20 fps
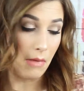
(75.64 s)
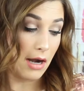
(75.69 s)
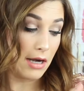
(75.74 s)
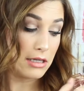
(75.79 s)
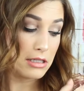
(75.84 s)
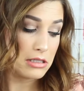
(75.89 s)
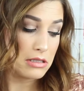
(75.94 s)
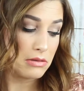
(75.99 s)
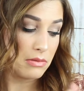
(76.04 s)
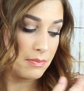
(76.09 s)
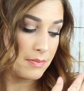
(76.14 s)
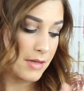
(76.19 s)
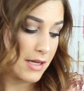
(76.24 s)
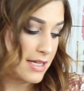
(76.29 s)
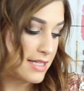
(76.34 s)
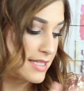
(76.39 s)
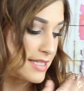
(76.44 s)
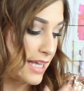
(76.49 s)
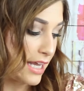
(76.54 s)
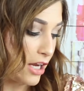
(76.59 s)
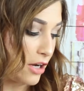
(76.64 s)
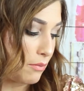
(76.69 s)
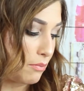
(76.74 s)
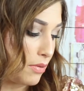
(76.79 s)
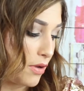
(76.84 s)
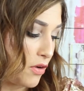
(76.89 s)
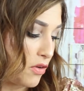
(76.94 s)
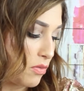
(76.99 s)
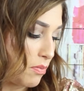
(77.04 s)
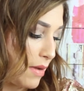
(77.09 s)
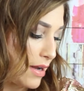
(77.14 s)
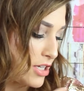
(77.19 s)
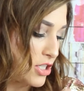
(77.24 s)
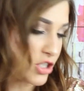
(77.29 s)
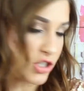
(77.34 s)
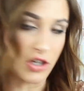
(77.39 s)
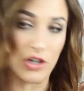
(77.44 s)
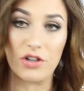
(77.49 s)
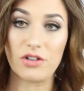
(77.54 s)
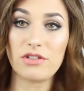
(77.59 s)
I'm gonna sit here and play with my
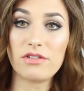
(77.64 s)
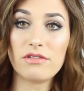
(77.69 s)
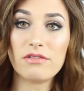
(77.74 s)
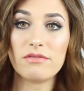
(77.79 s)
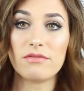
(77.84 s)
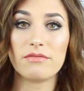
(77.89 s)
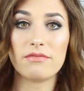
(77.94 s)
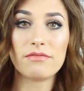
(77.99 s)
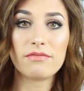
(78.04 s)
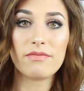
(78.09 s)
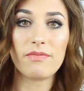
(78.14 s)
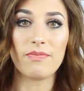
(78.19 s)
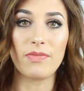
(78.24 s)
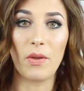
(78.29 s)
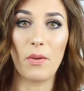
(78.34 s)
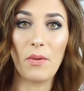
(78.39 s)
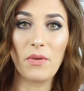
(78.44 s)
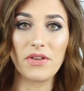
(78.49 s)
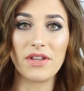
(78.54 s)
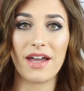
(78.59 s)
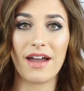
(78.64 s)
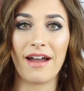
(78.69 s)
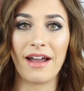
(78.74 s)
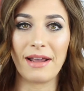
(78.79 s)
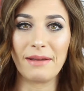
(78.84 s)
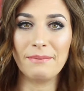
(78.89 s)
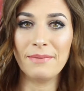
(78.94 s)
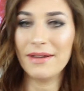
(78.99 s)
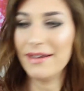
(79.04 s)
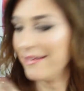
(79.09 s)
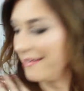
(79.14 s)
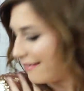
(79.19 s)
shirt the whole time.